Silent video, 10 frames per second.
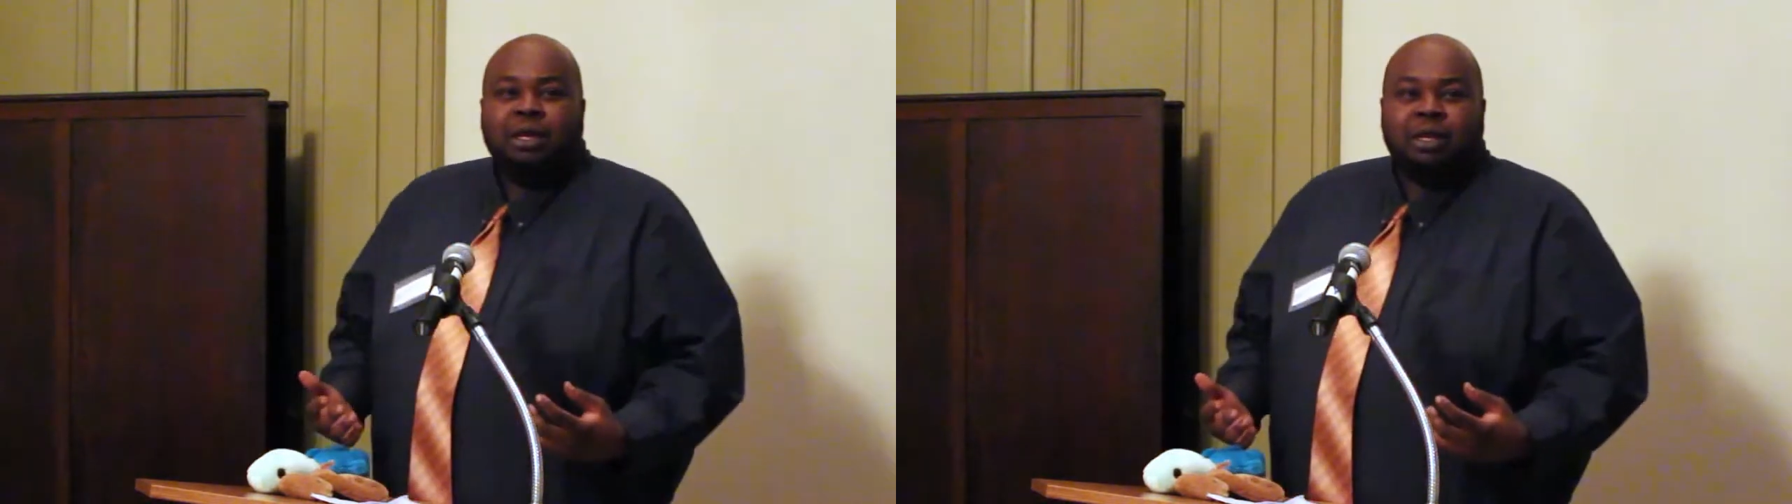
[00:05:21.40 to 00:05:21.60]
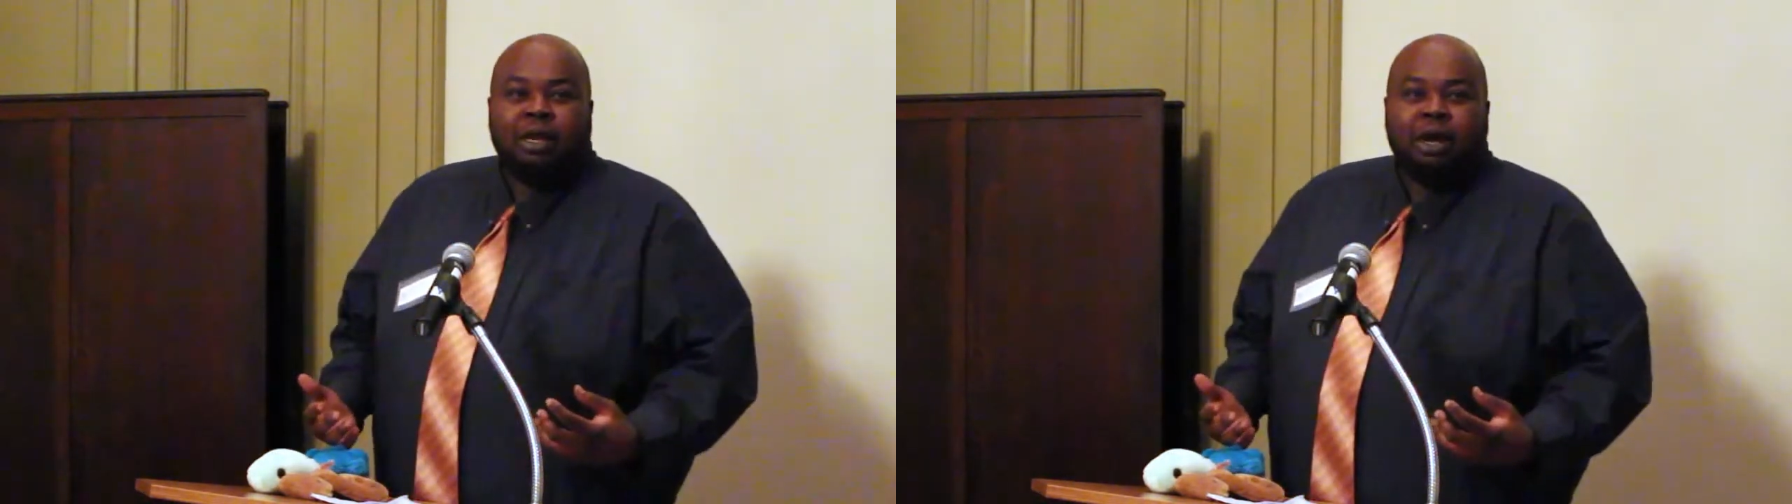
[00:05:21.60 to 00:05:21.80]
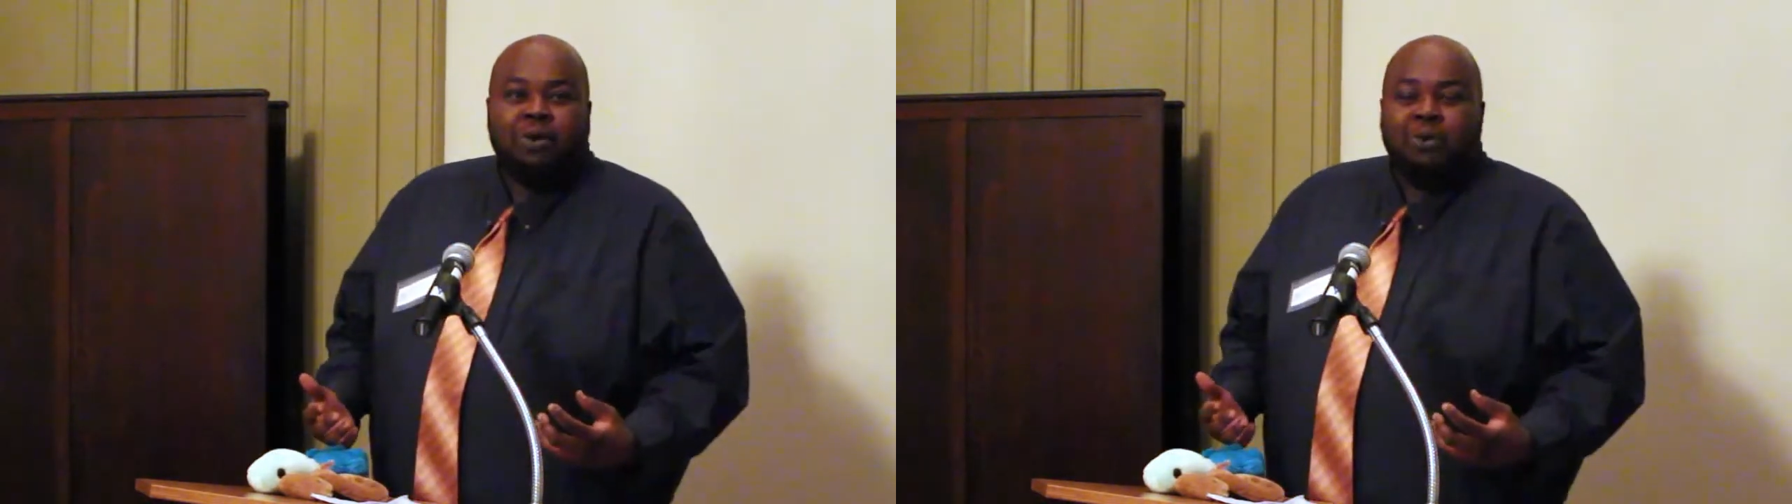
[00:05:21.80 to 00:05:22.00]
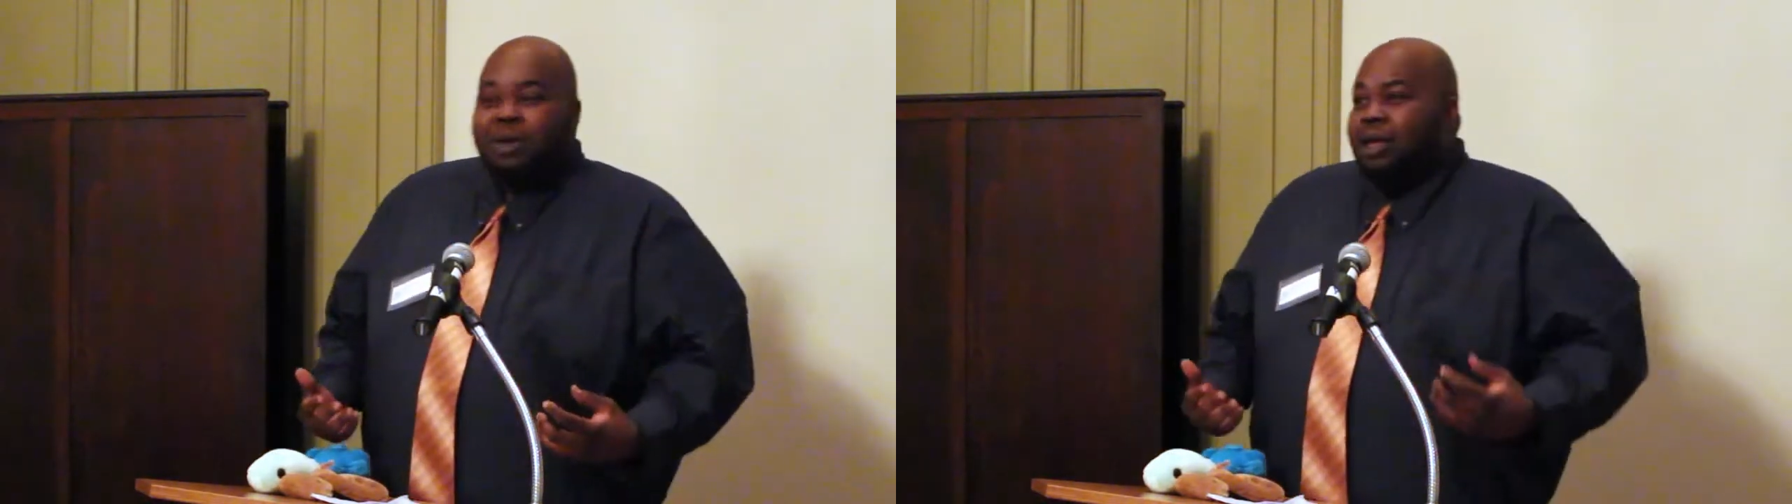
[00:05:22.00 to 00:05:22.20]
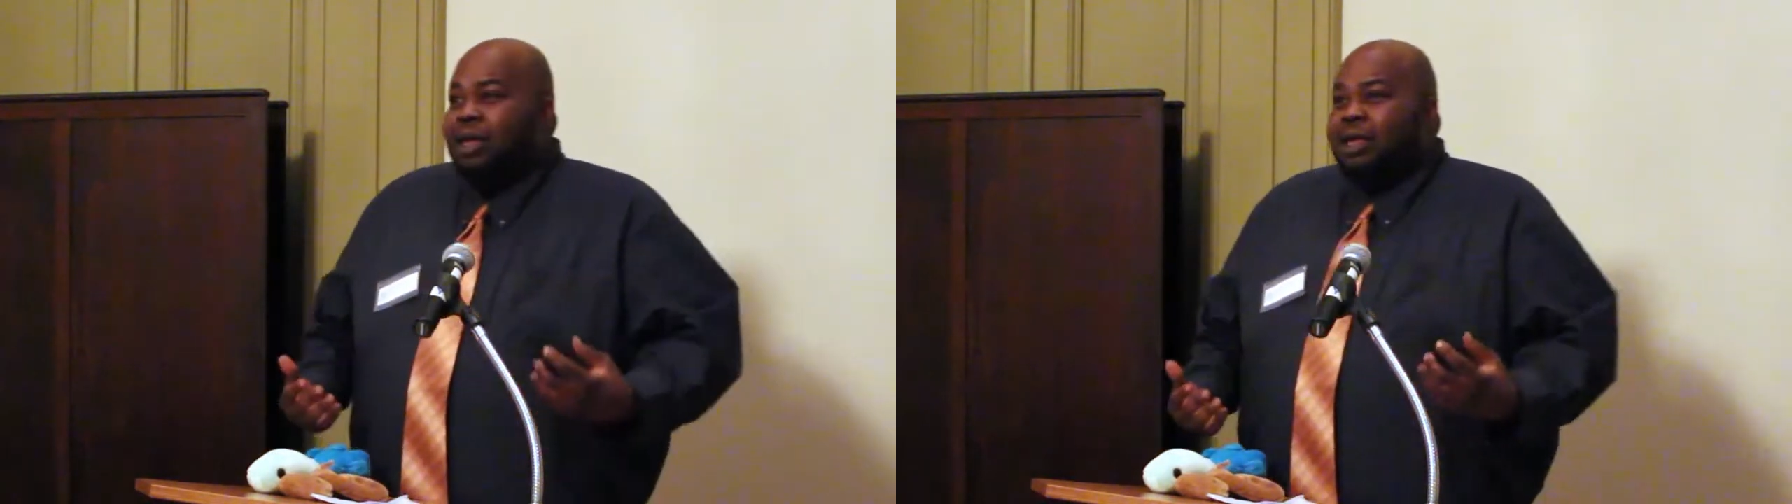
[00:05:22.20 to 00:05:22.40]
You
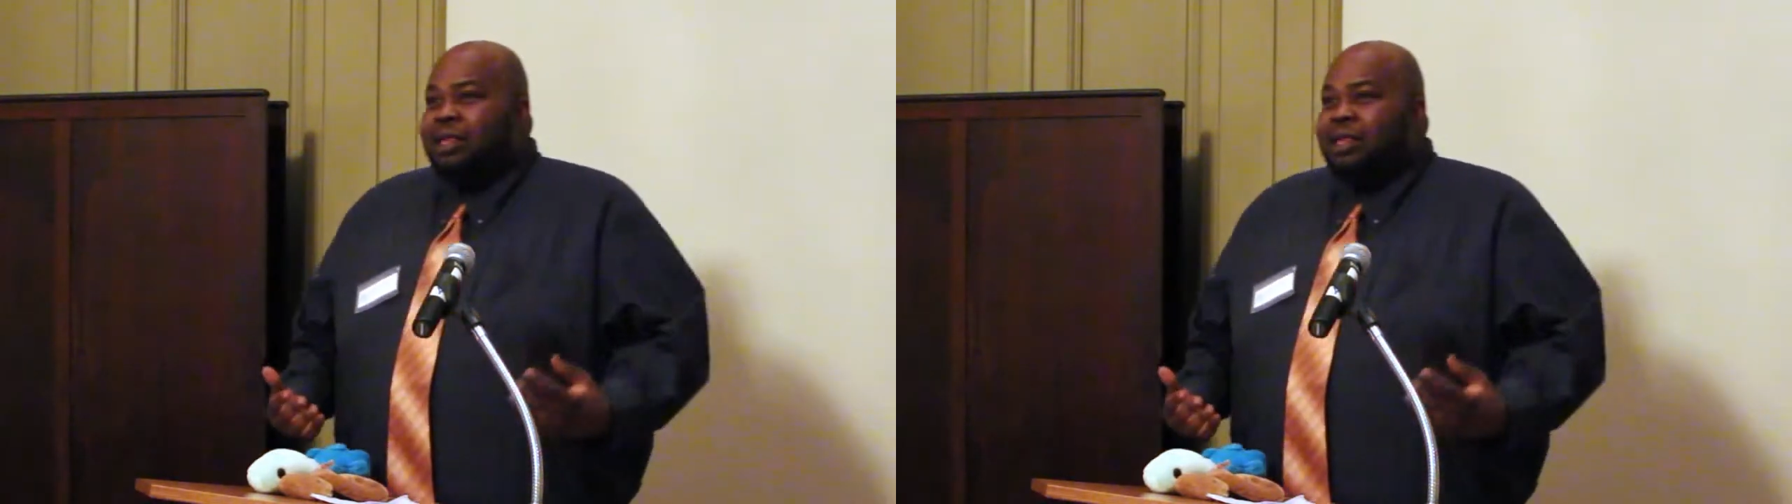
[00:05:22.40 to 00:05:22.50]
know,